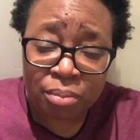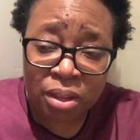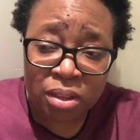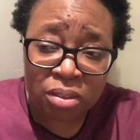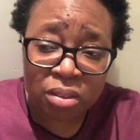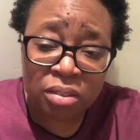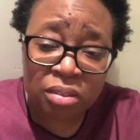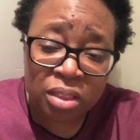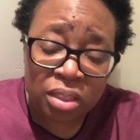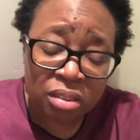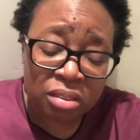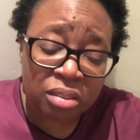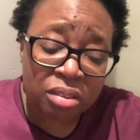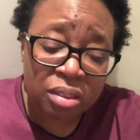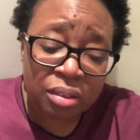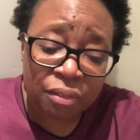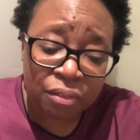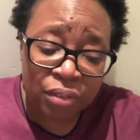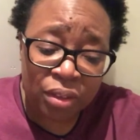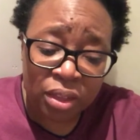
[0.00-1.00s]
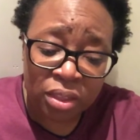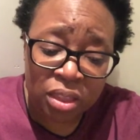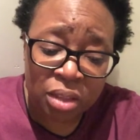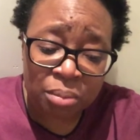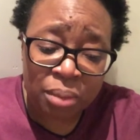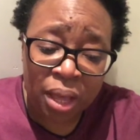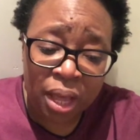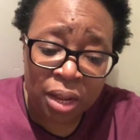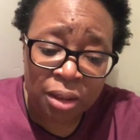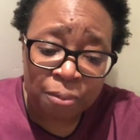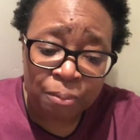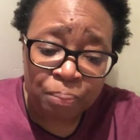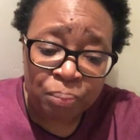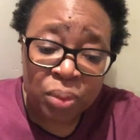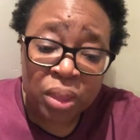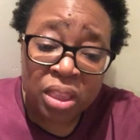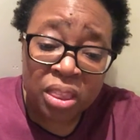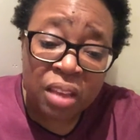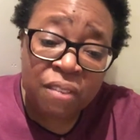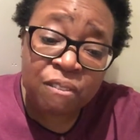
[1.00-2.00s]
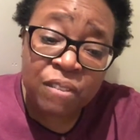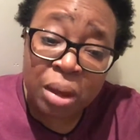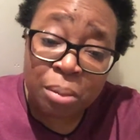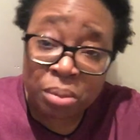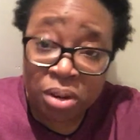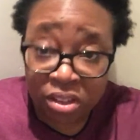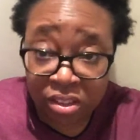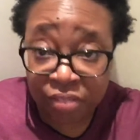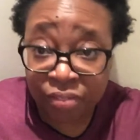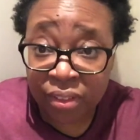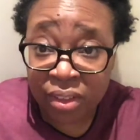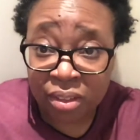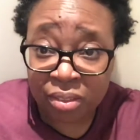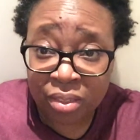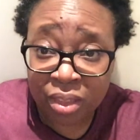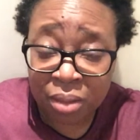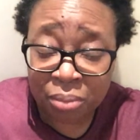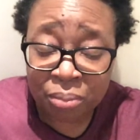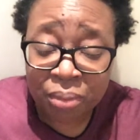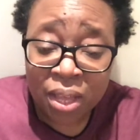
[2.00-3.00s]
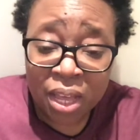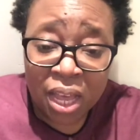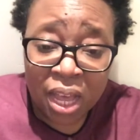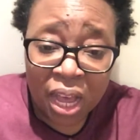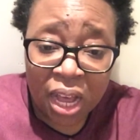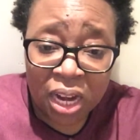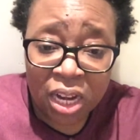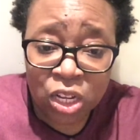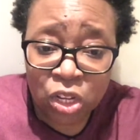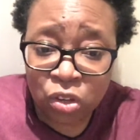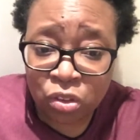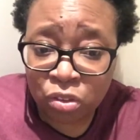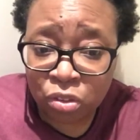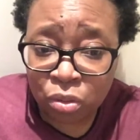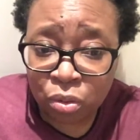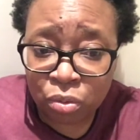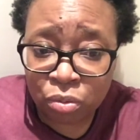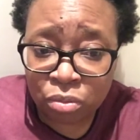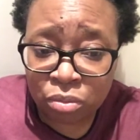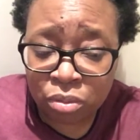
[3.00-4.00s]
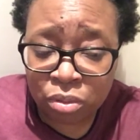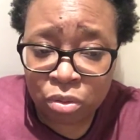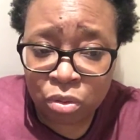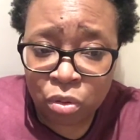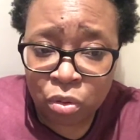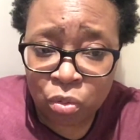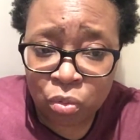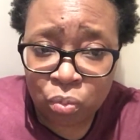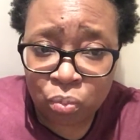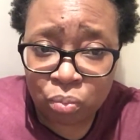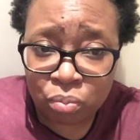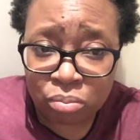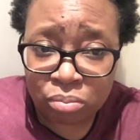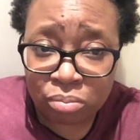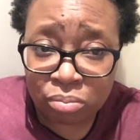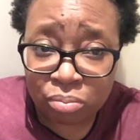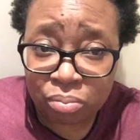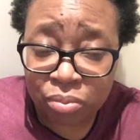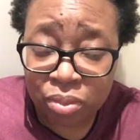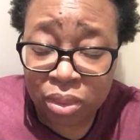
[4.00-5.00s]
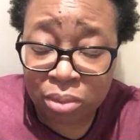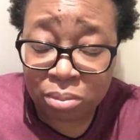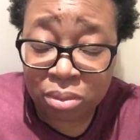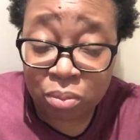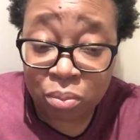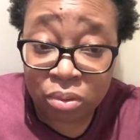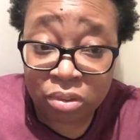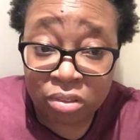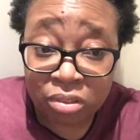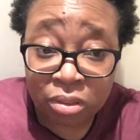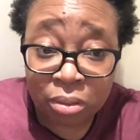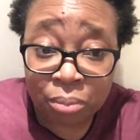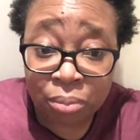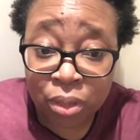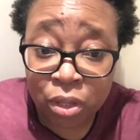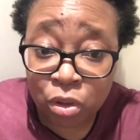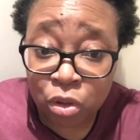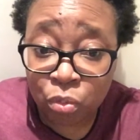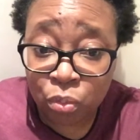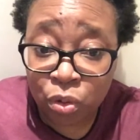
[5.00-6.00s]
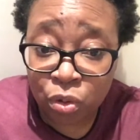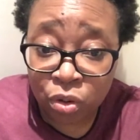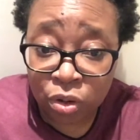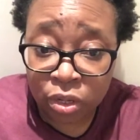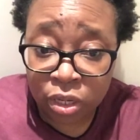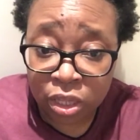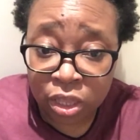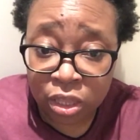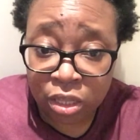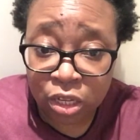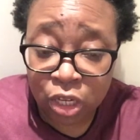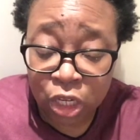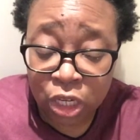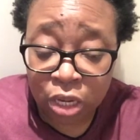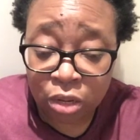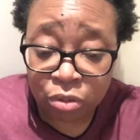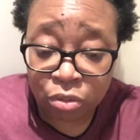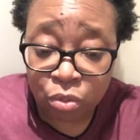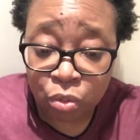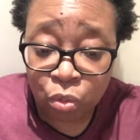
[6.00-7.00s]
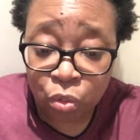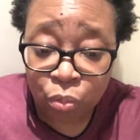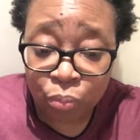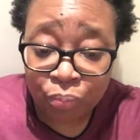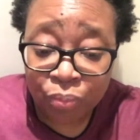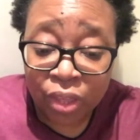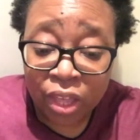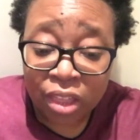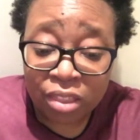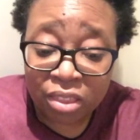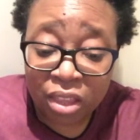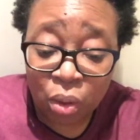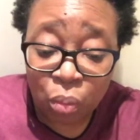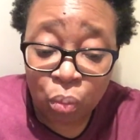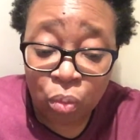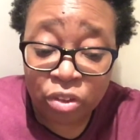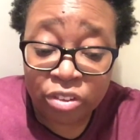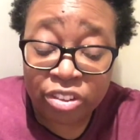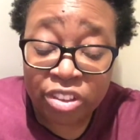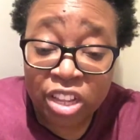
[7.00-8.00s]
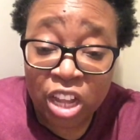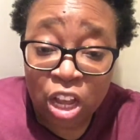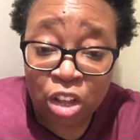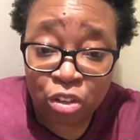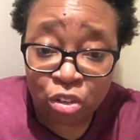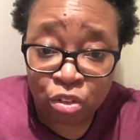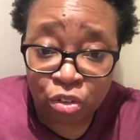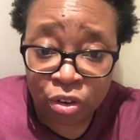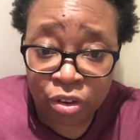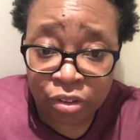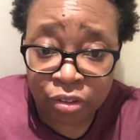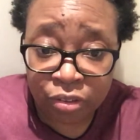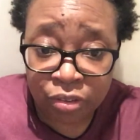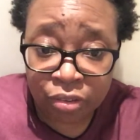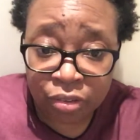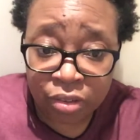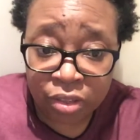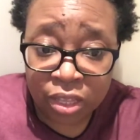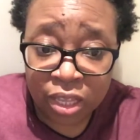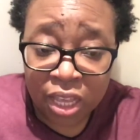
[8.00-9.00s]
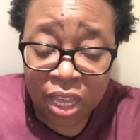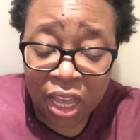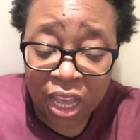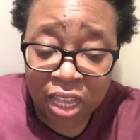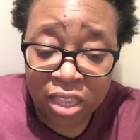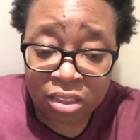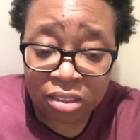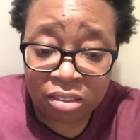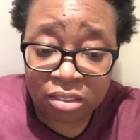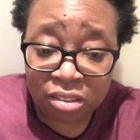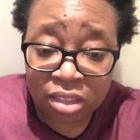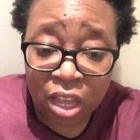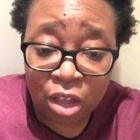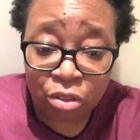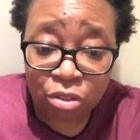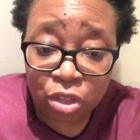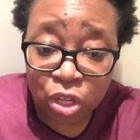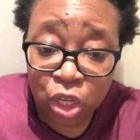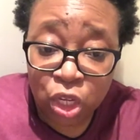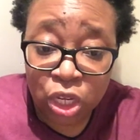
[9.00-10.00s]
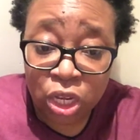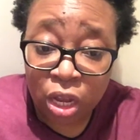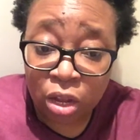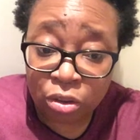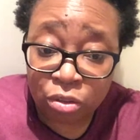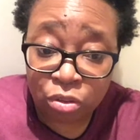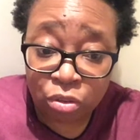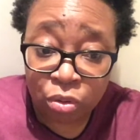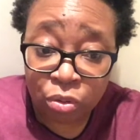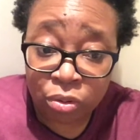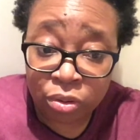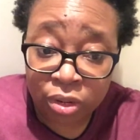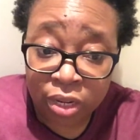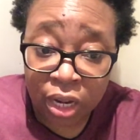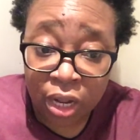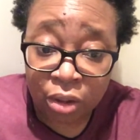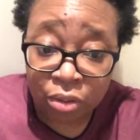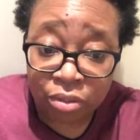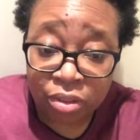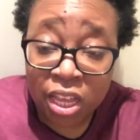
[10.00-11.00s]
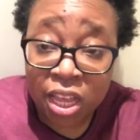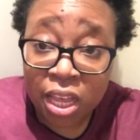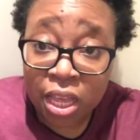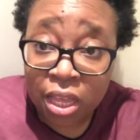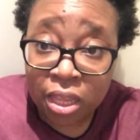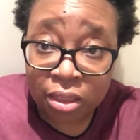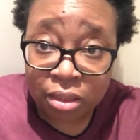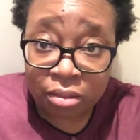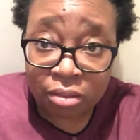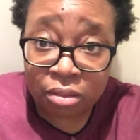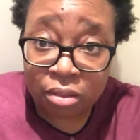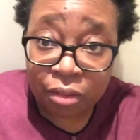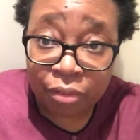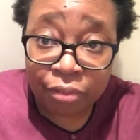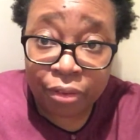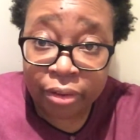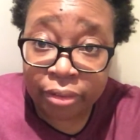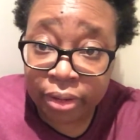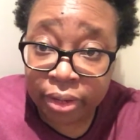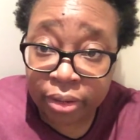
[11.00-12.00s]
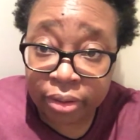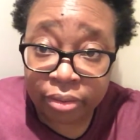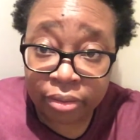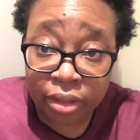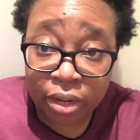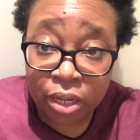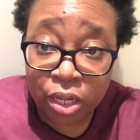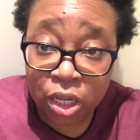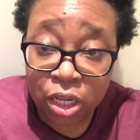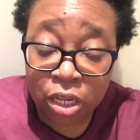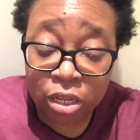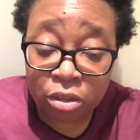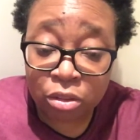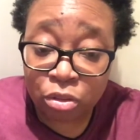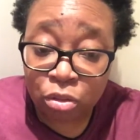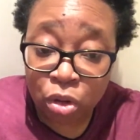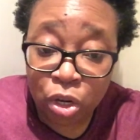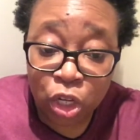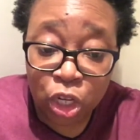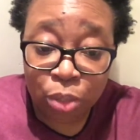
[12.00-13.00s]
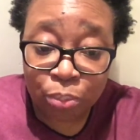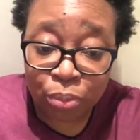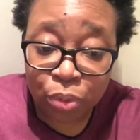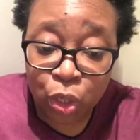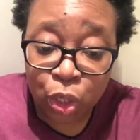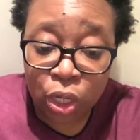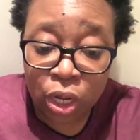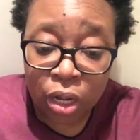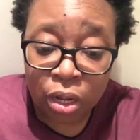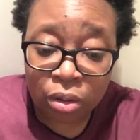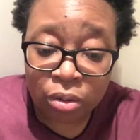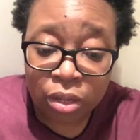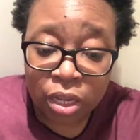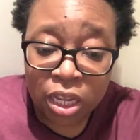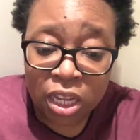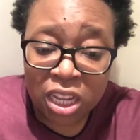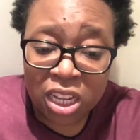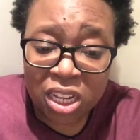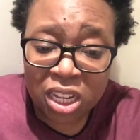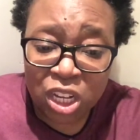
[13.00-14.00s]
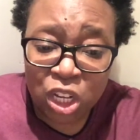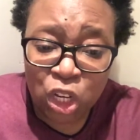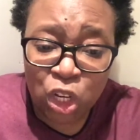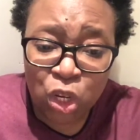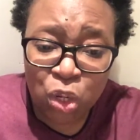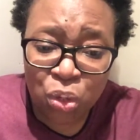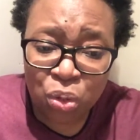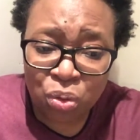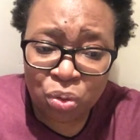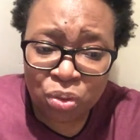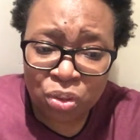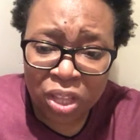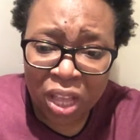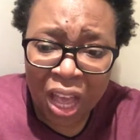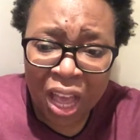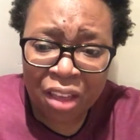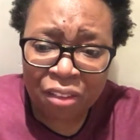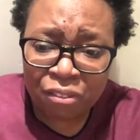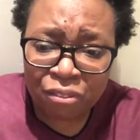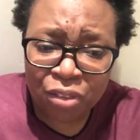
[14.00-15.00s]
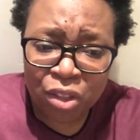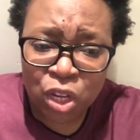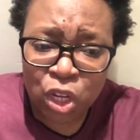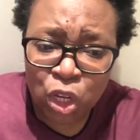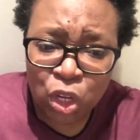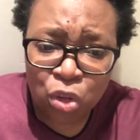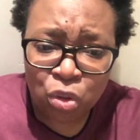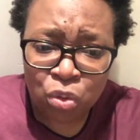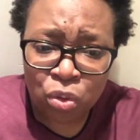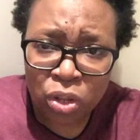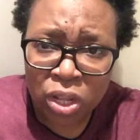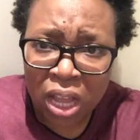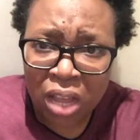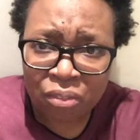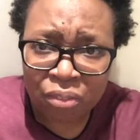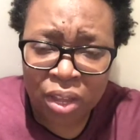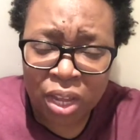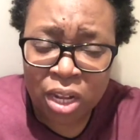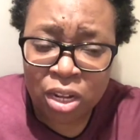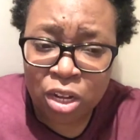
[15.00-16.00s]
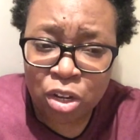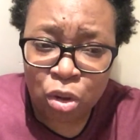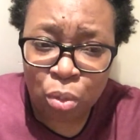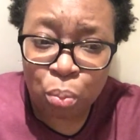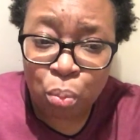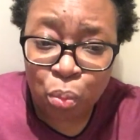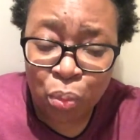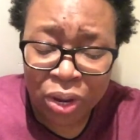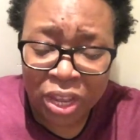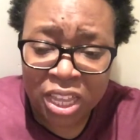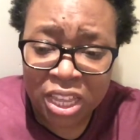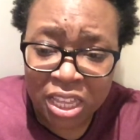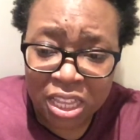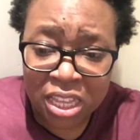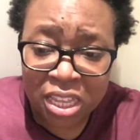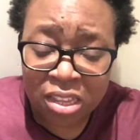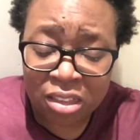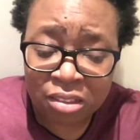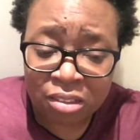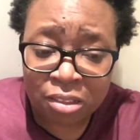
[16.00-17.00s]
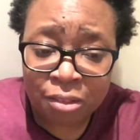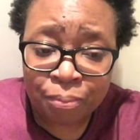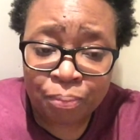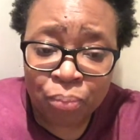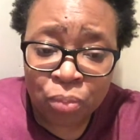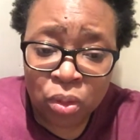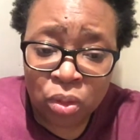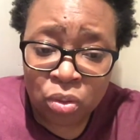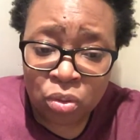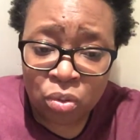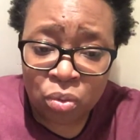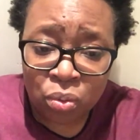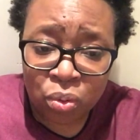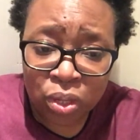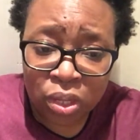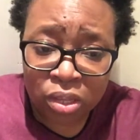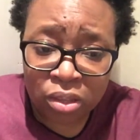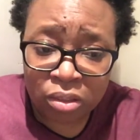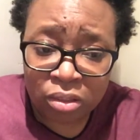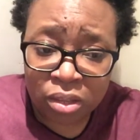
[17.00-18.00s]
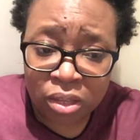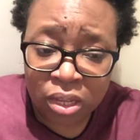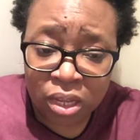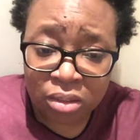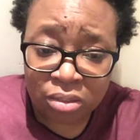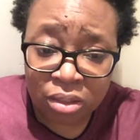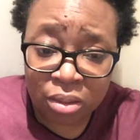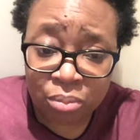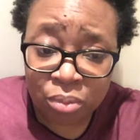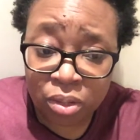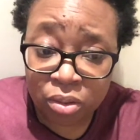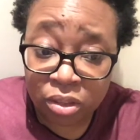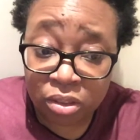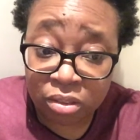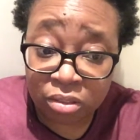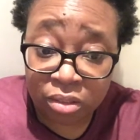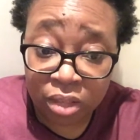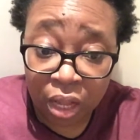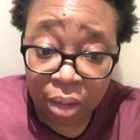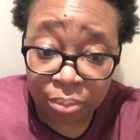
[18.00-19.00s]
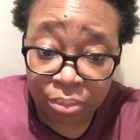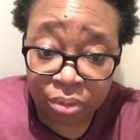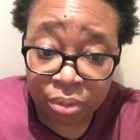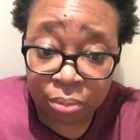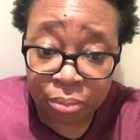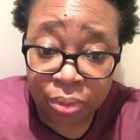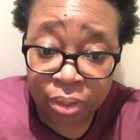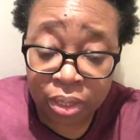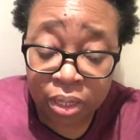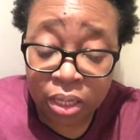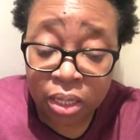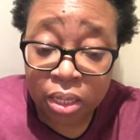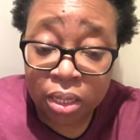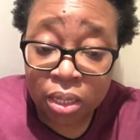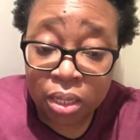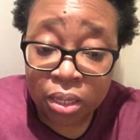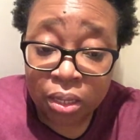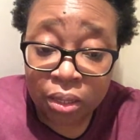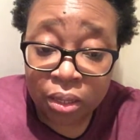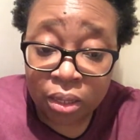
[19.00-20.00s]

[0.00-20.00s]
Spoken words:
My son said the system failed them and their families failed them. And I just thought, you know, there was something going on in this child's home that wasn't addressed, and this is how this child turned out. This is a very intelligent, knowledgeable child that should not have ended up where he is. So he stabbed somebody.